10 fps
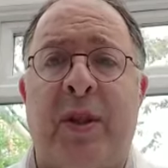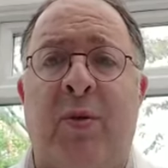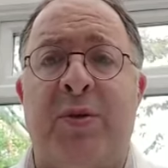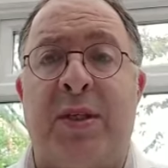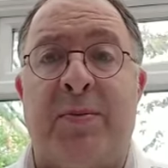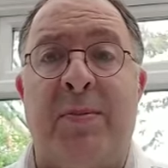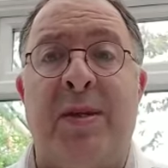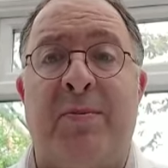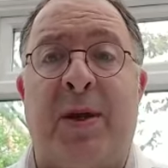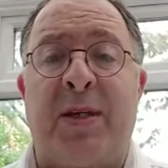or is this
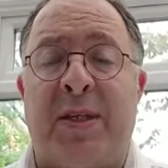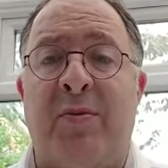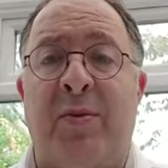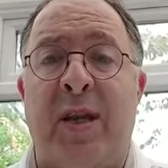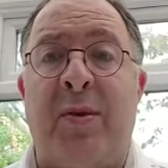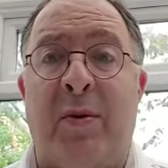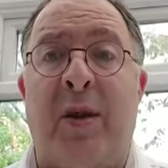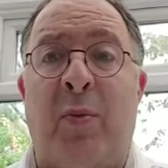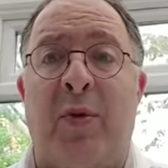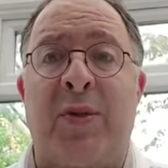meat because he really, really
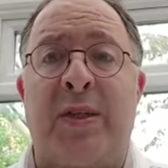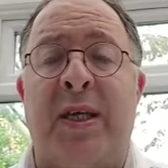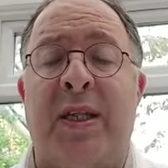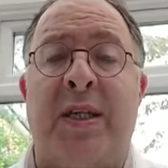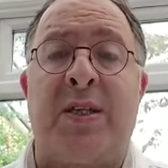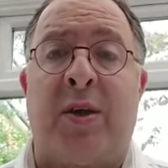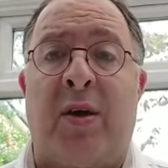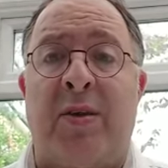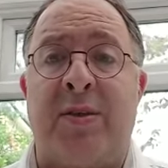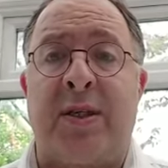wants it and
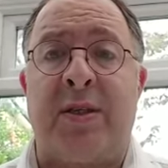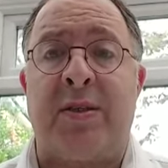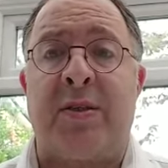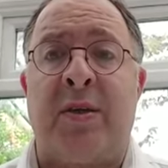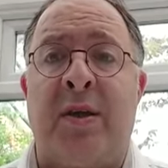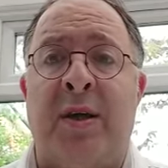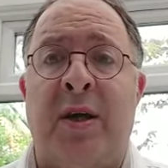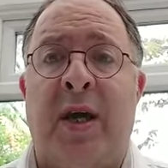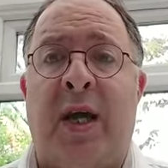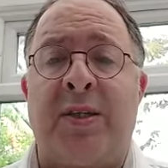desires it?
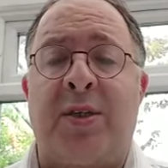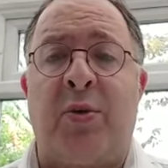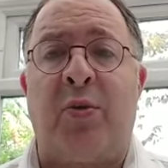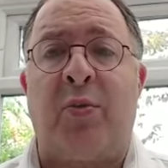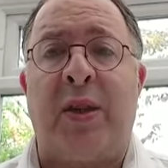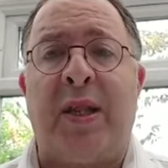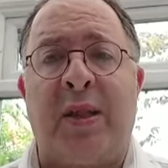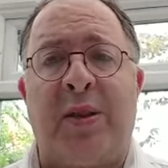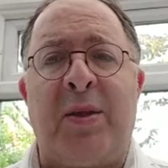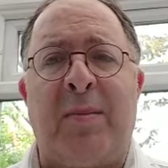And so we need to
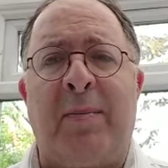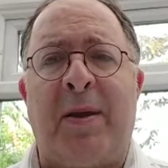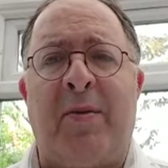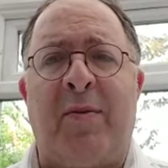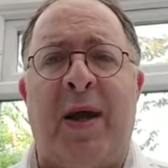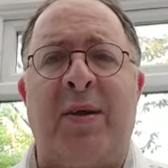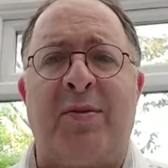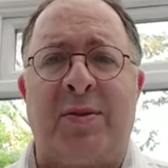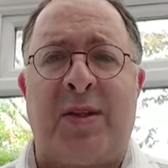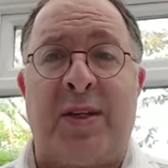think maybe
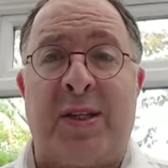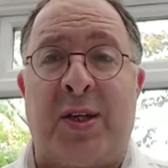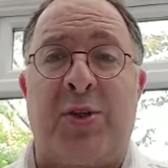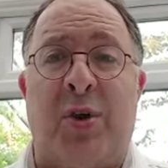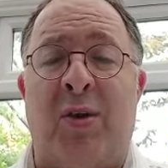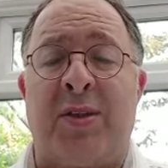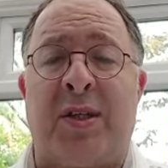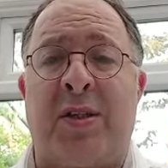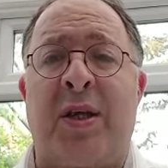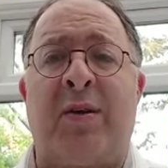around, this is a chance
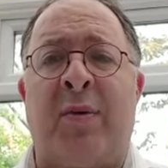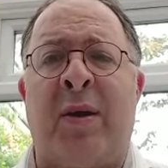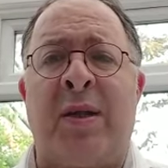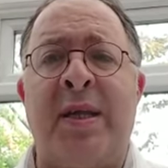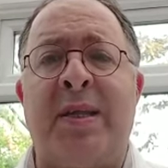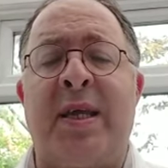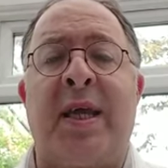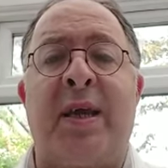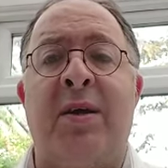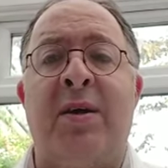to think around
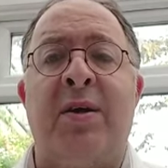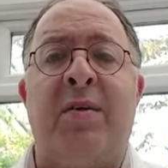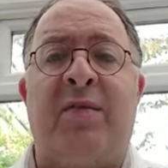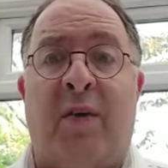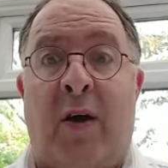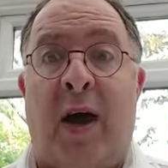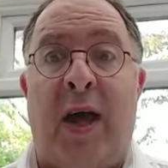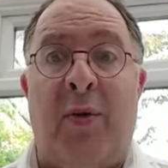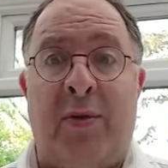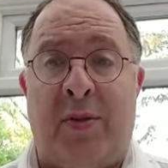eating for our
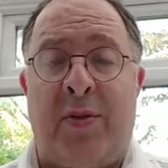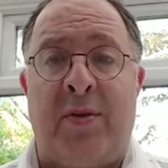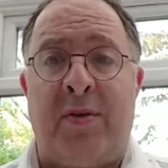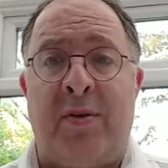health,